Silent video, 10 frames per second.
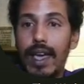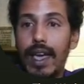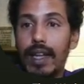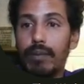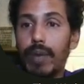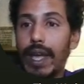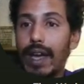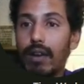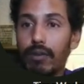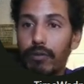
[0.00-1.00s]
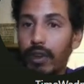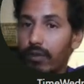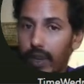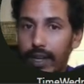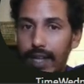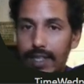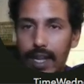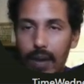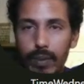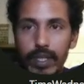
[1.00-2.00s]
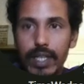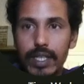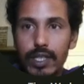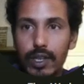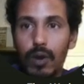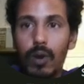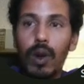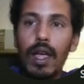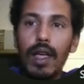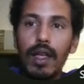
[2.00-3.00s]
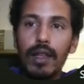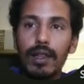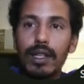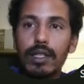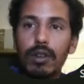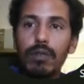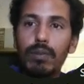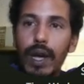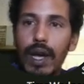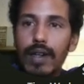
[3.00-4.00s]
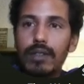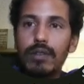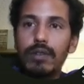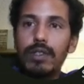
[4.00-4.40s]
and payout and fail fund hasn't happened yet. So let's go back to